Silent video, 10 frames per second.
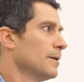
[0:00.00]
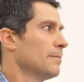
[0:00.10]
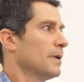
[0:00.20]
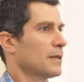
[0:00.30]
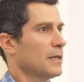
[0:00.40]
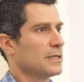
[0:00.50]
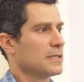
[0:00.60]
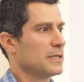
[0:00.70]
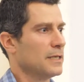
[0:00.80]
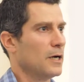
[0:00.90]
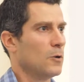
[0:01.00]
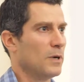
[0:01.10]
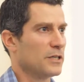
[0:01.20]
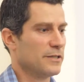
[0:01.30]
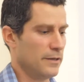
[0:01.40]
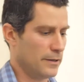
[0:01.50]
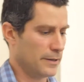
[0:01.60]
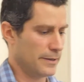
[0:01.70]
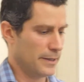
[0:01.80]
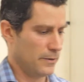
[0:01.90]
but let's see how much they
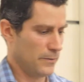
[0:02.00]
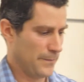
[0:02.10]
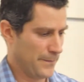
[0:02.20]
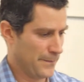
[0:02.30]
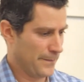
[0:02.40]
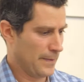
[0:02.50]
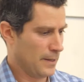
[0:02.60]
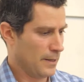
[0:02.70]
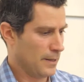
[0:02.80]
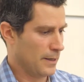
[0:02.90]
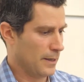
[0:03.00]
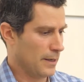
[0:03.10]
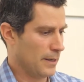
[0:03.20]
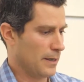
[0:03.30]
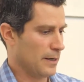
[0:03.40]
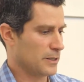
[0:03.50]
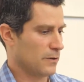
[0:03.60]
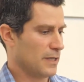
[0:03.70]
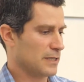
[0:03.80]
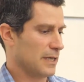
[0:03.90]
earn now. So
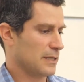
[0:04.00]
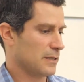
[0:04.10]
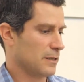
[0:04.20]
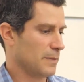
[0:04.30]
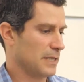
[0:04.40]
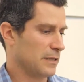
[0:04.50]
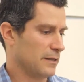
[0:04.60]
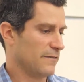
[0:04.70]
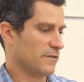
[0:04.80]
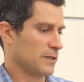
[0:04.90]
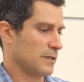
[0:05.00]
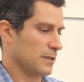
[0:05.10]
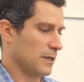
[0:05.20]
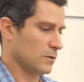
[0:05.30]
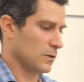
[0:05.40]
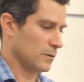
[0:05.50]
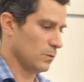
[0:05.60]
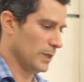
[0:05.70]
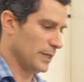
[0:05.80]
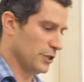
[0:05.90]
this cancels the baseline differences in household
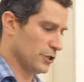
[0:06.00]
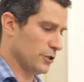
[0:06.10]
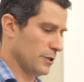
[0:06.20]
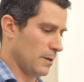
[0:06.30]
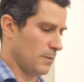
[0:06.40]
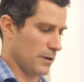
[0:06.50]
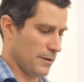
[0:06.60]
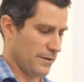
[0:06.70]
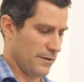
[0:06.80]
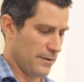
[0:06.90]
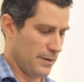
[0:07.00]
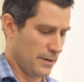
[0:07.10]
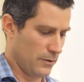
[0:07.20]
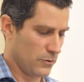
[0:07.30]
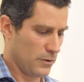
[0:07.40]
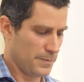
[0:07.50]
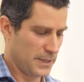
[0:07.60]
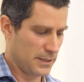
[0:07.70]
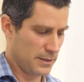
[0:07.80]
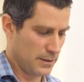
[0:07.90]
wage among the
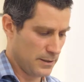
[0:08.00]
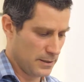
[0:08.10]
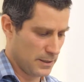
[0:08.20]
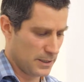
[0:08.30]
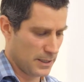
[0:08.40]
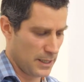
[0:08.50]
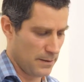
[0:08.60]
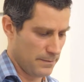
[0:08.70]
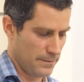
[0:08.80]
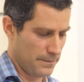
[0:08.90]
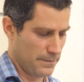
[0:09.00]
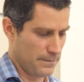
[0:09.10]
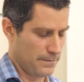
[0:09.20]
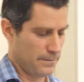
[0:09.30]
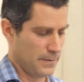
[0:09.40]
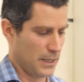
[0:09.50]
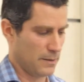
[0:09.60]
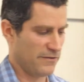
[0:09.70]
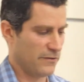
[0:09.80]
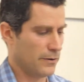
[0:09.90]
groups, the same like
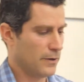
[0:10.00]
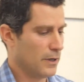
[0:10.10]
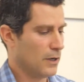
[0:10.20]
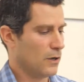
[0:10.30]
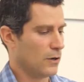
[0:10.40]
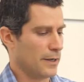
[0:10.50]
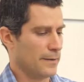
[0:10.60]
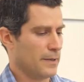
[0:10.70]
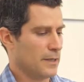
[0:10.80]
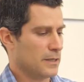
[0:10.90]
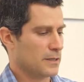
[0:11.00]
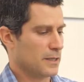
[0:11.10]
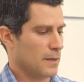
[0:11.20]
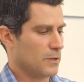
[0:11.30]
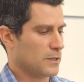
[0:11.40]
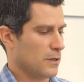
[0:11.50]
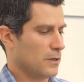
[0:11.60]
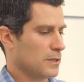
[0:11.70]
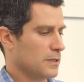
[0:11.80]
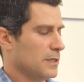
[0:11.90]
before. Okay, some
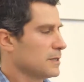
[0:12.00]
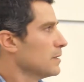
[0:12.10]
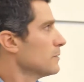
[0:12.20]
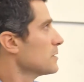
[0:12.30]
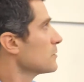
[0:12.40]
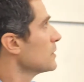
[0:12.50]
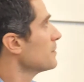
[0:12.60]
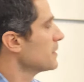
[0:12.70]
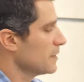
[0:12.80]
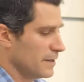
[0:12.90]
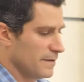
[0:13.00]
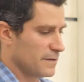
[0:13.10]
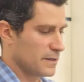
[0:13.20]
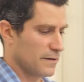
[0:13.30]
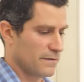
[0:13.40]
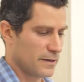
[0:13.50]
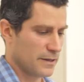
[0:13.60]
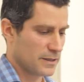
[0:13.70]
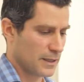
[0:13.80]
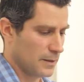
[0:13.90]
results. These are descriptives of the
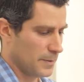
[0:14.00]
study